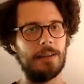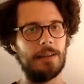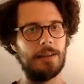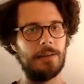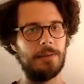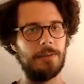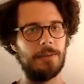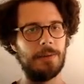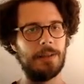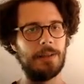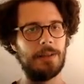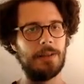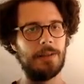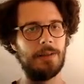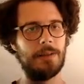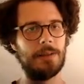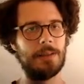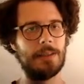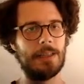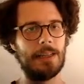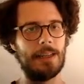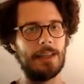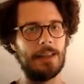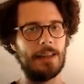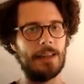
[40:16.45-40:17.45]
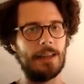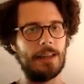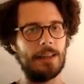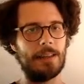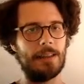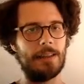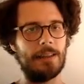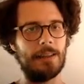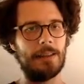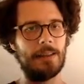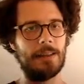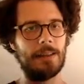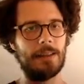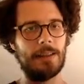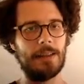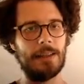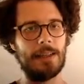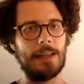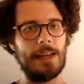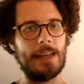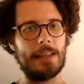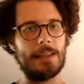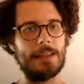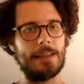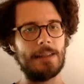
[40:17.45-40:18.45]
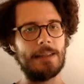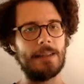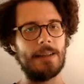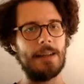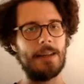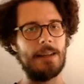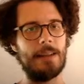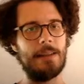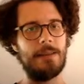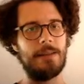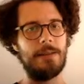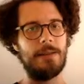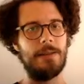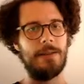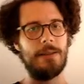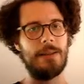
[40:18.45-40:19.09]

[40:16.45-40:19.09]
we should see like cat is nice should